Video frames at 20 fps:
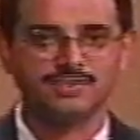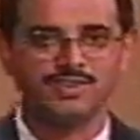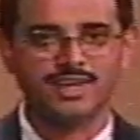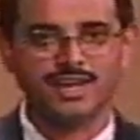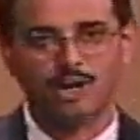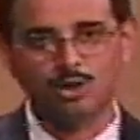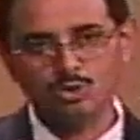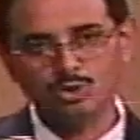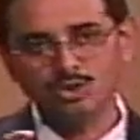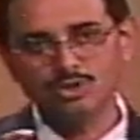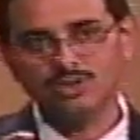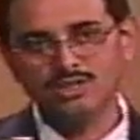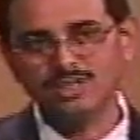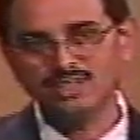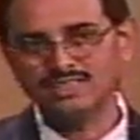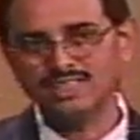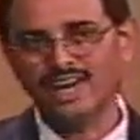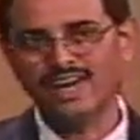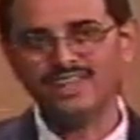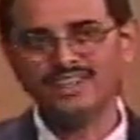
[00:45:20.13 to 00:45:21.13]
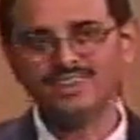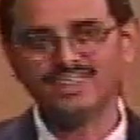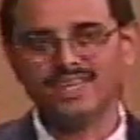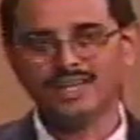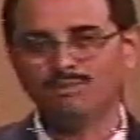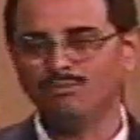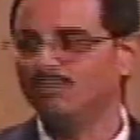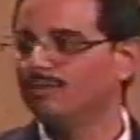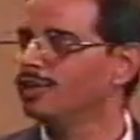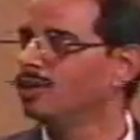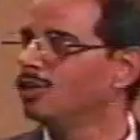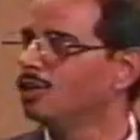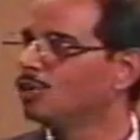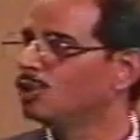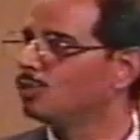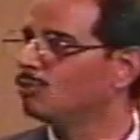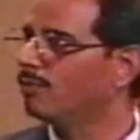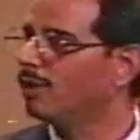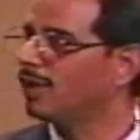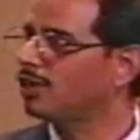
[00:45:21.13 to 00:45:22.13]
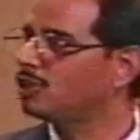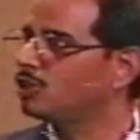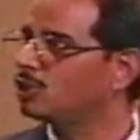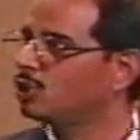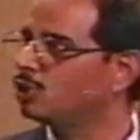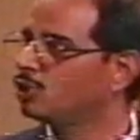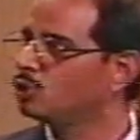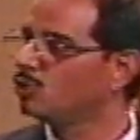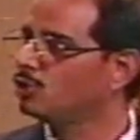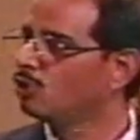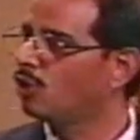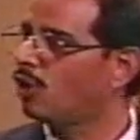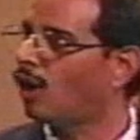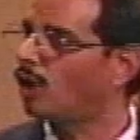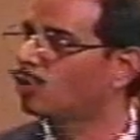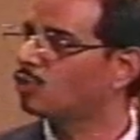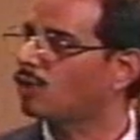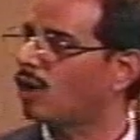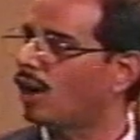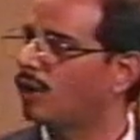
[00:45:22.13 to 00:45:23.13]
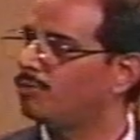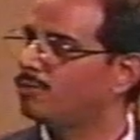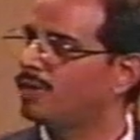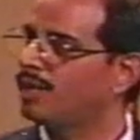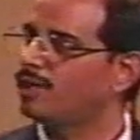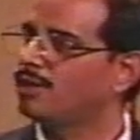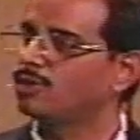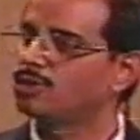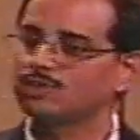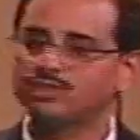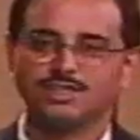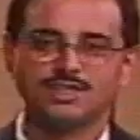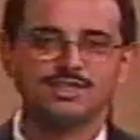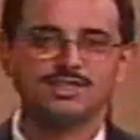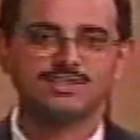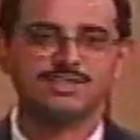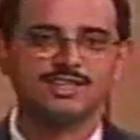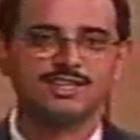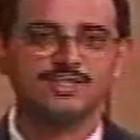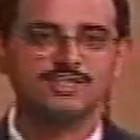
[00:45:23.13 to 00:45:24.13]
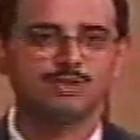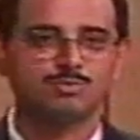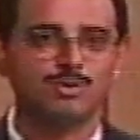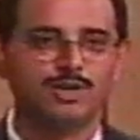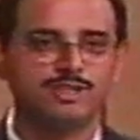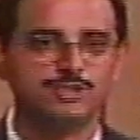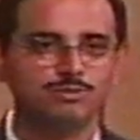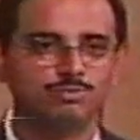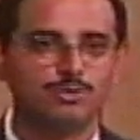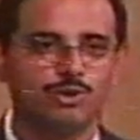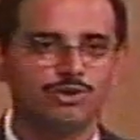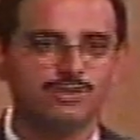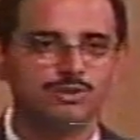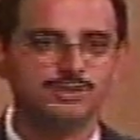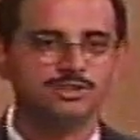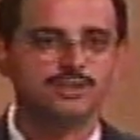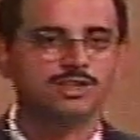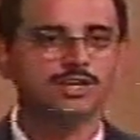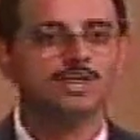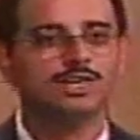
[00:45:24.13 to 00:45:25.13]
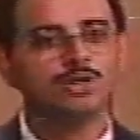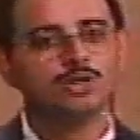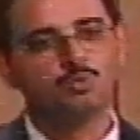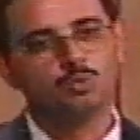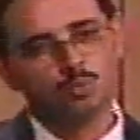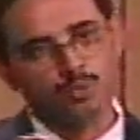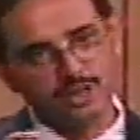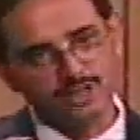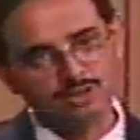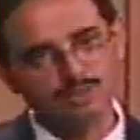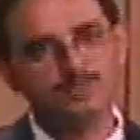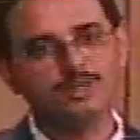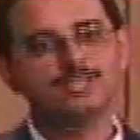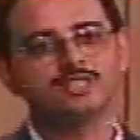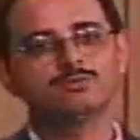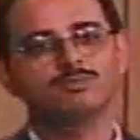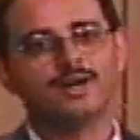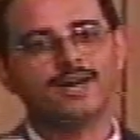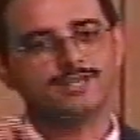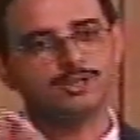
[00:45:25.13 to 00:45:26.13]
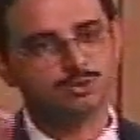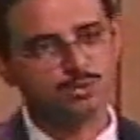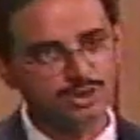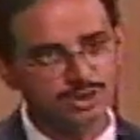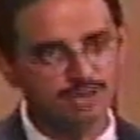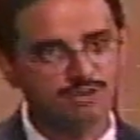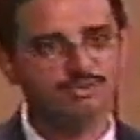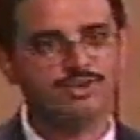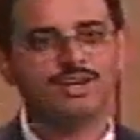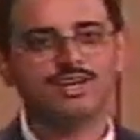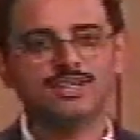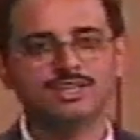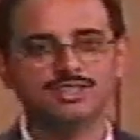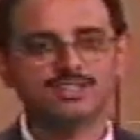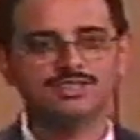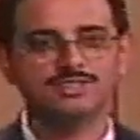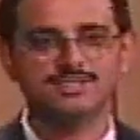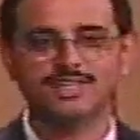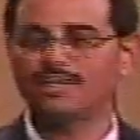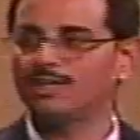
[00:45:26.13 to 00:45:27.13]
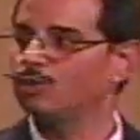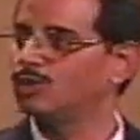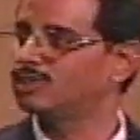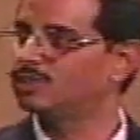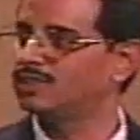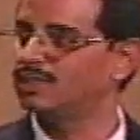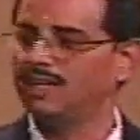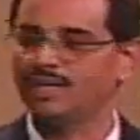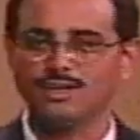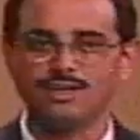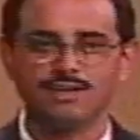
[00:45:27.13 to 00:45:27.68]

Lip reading: How do you design them to make sure you know how to update your statistical spice models with mismatch with the variations that you're seeing?